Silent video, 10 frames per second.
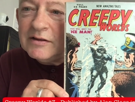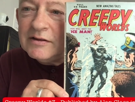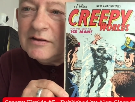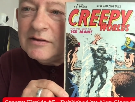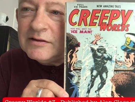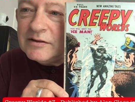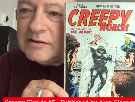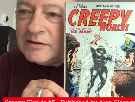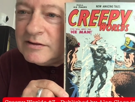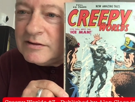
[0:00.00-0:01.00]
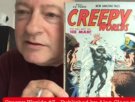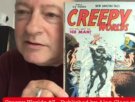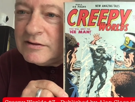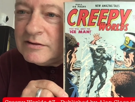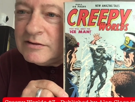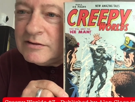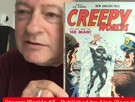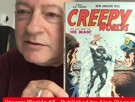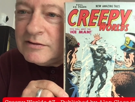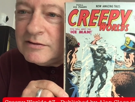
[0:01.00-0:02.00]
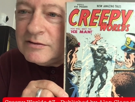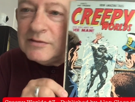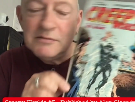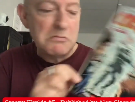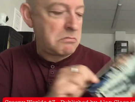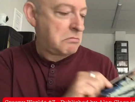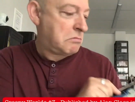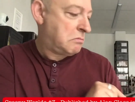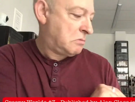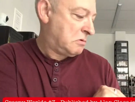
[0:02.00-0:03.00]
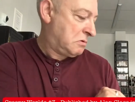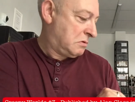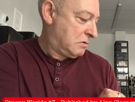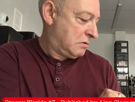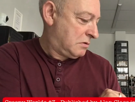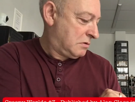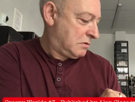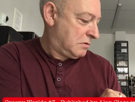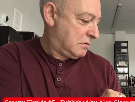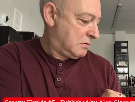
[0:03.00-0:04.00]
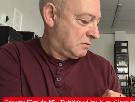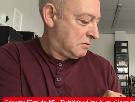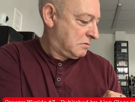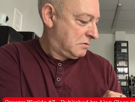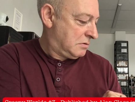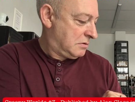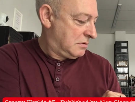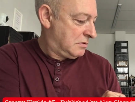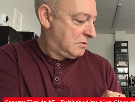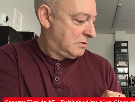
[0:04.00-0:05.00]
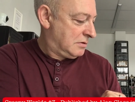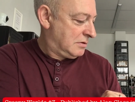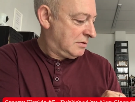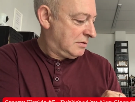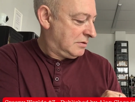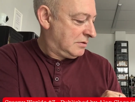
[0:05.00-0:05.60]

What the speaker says: Nothing is said.